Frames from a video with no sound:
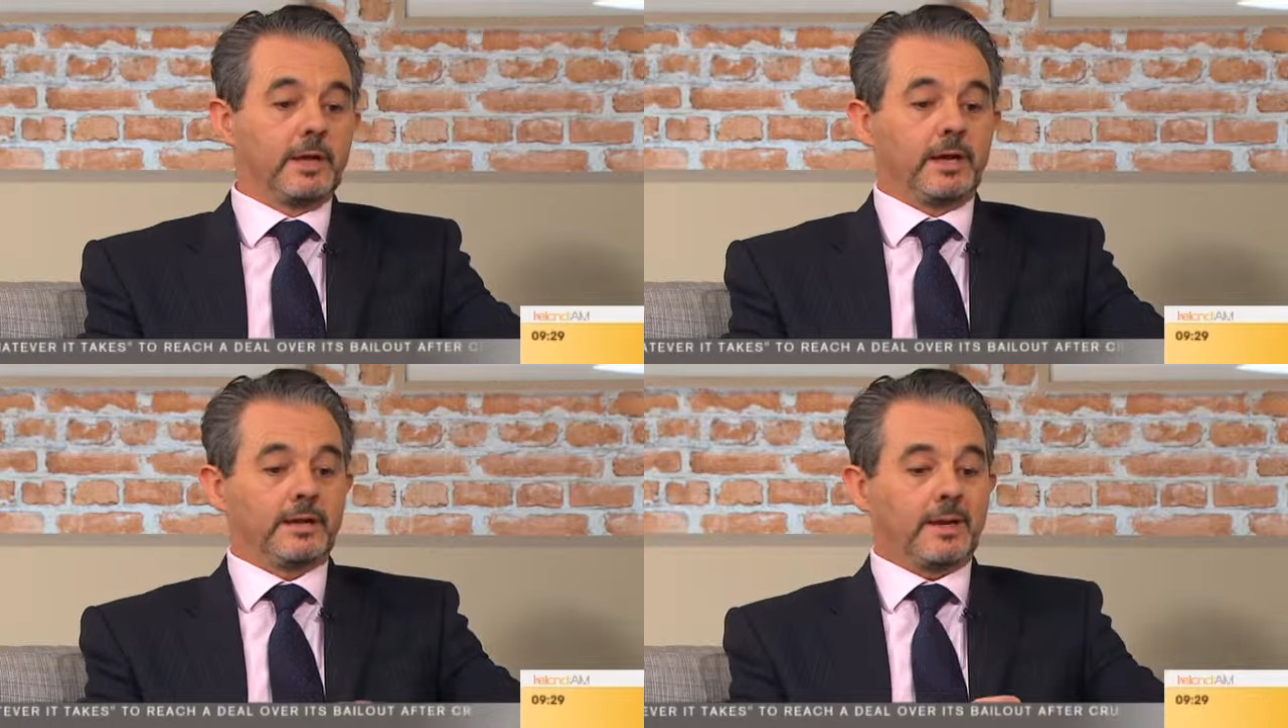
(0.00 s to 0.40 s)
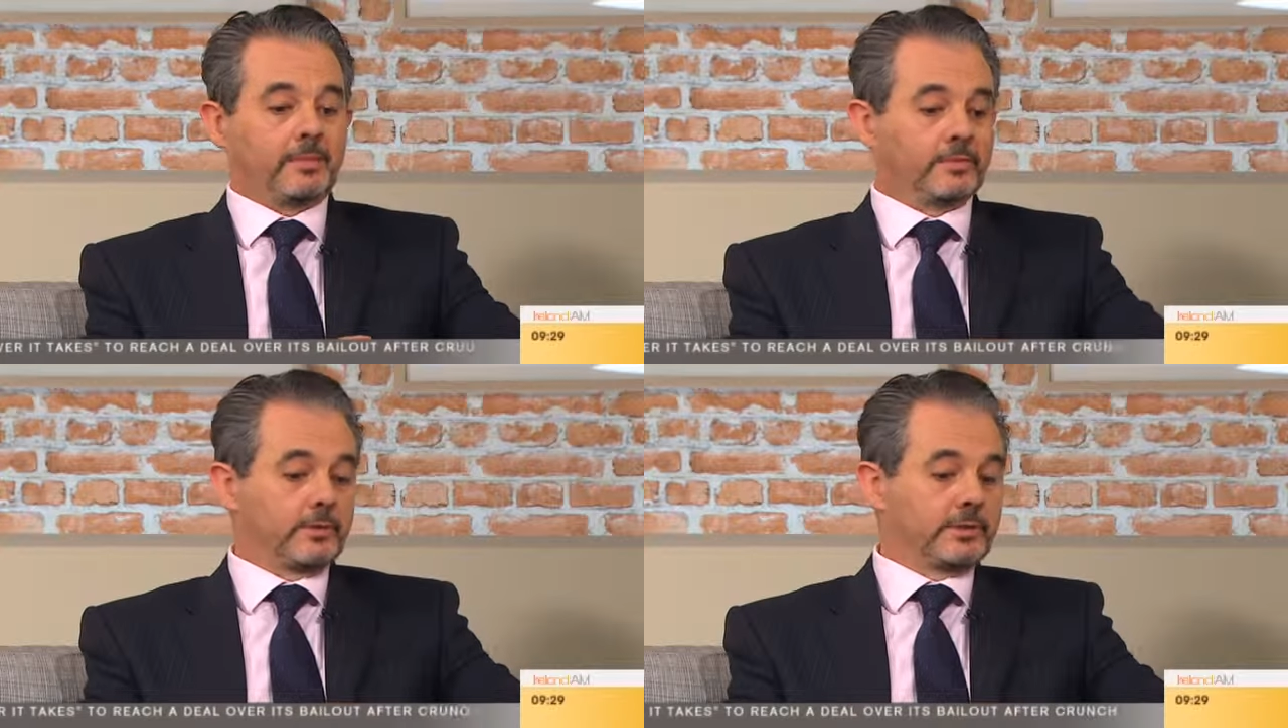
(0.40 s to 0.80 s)
And it
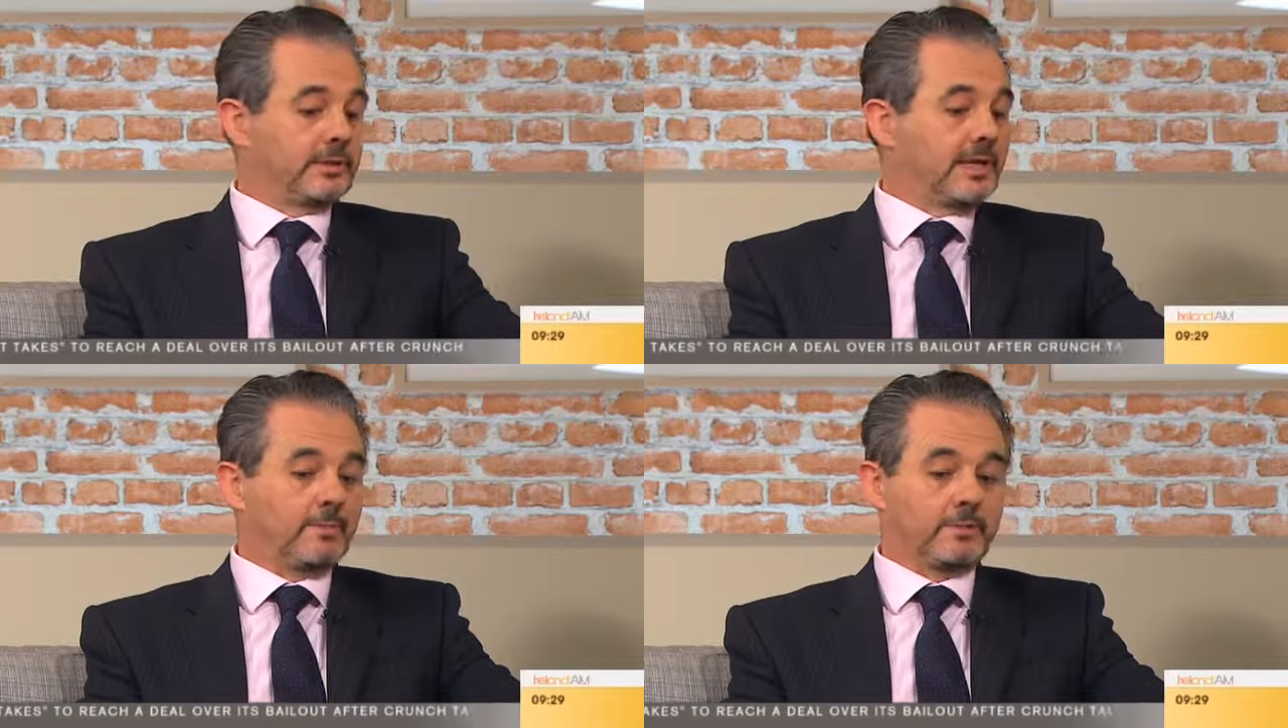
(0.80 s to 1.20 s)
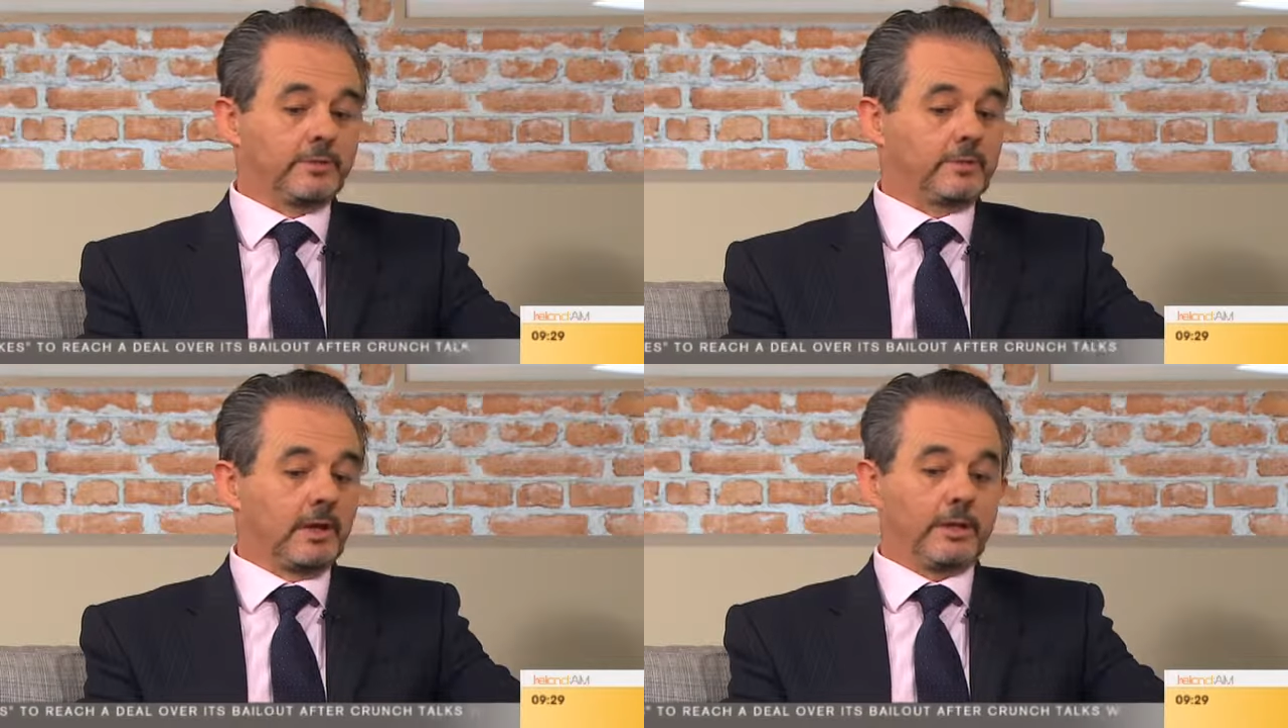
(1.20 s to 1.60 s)
happened to us, and it's happened
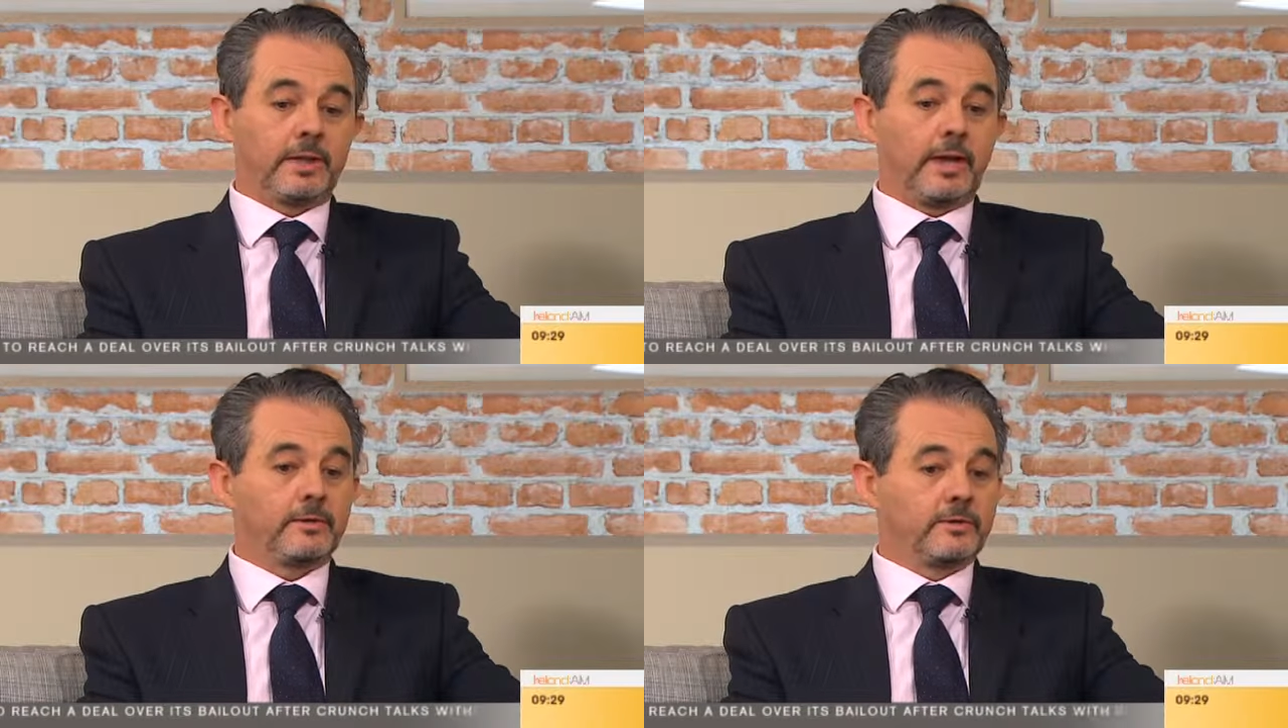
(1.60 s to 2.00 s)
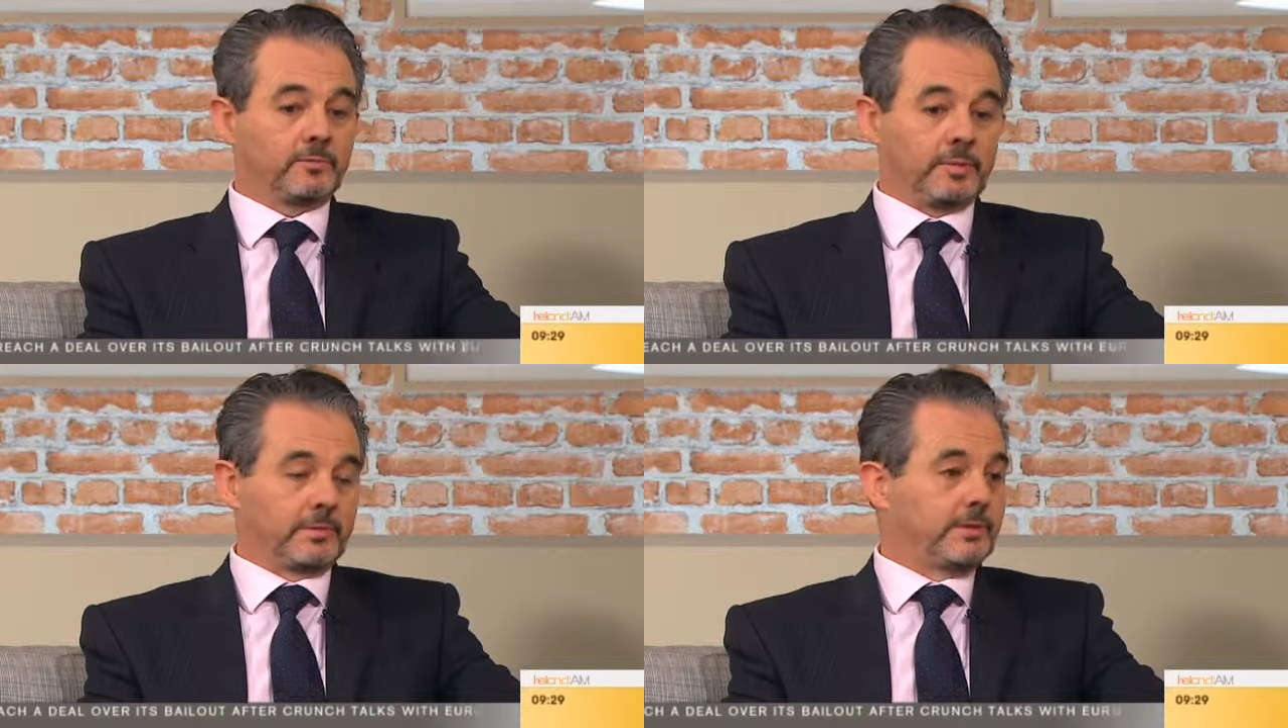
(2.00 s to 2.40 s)
to thousands of
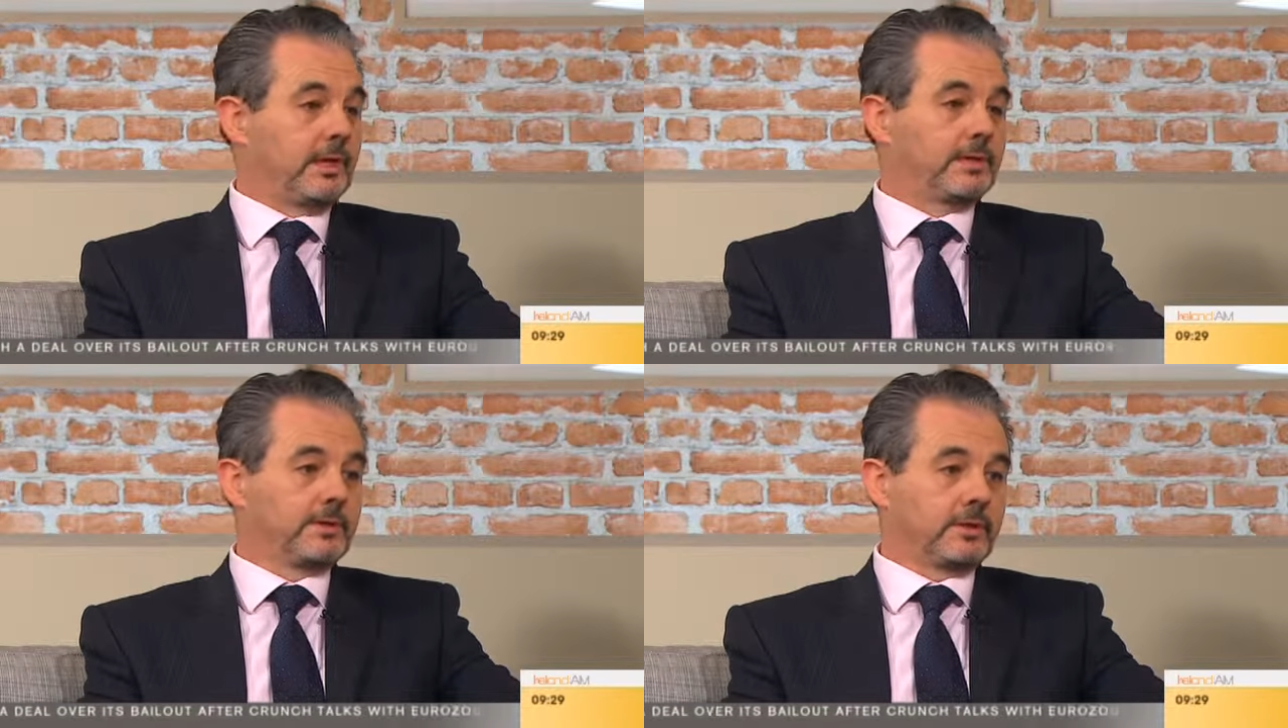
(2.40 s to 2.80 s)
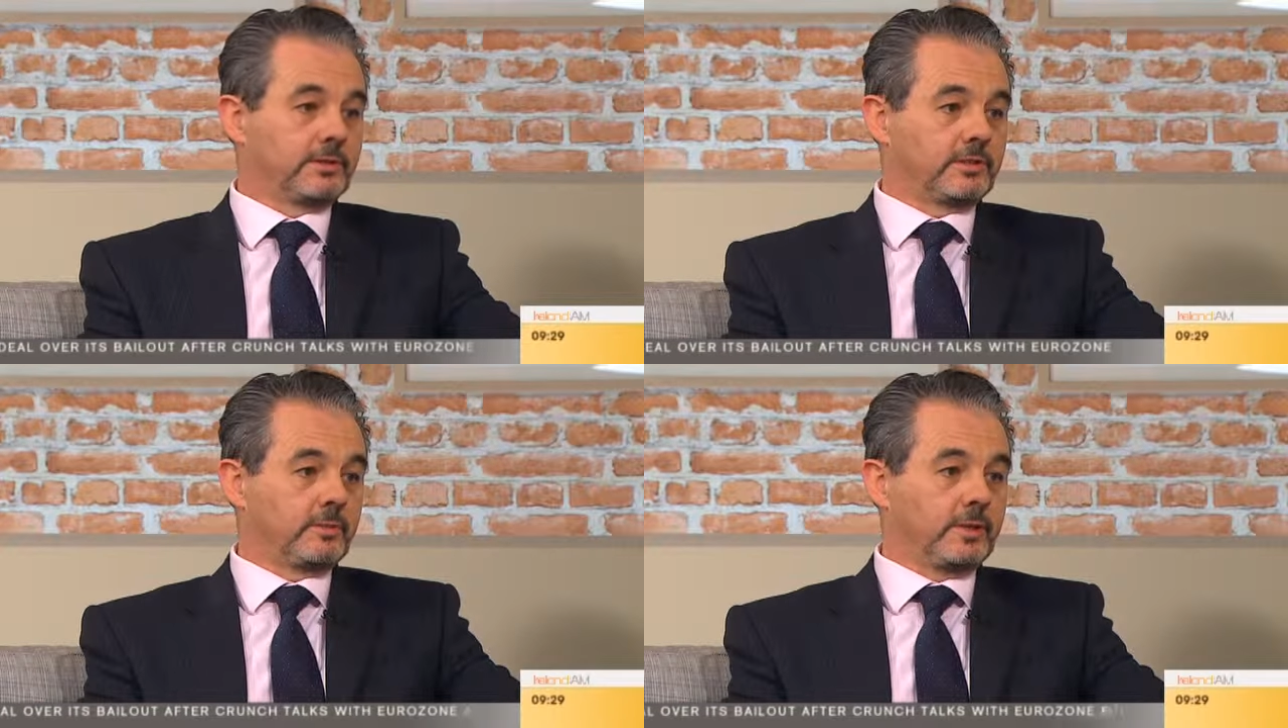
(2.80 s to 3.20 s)
people, tens of
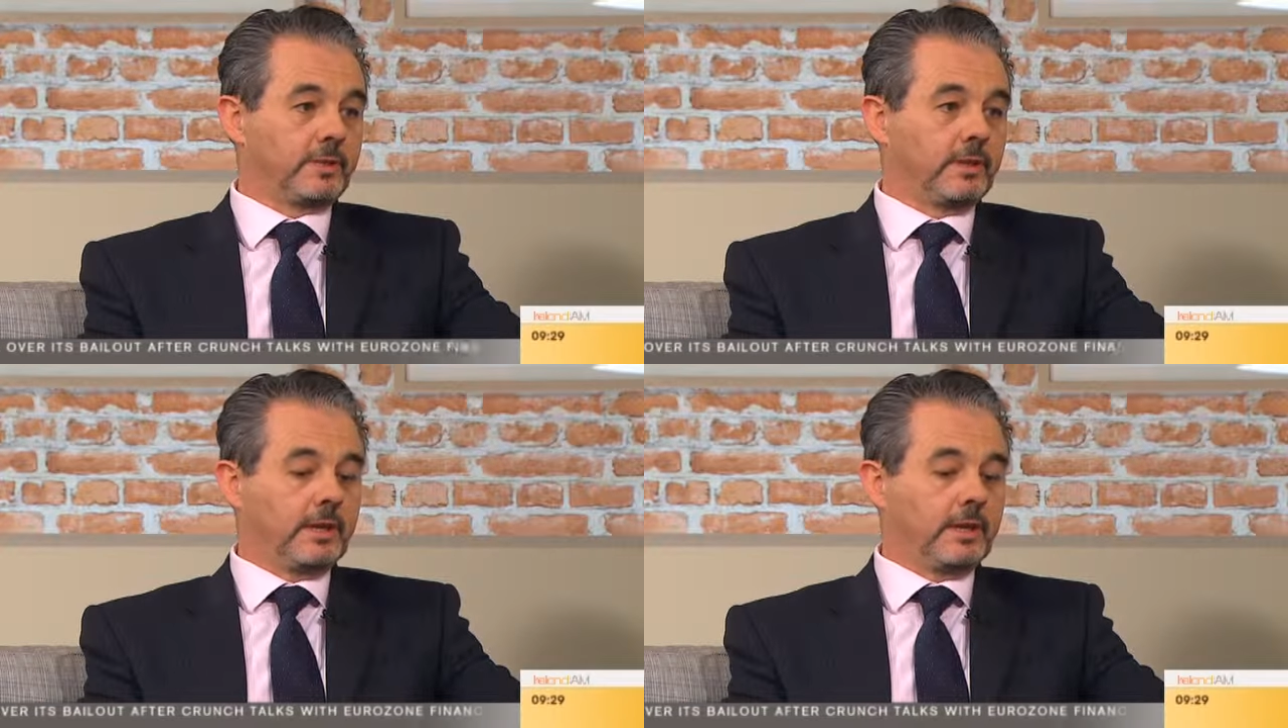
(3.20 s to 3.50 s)
thousands of people.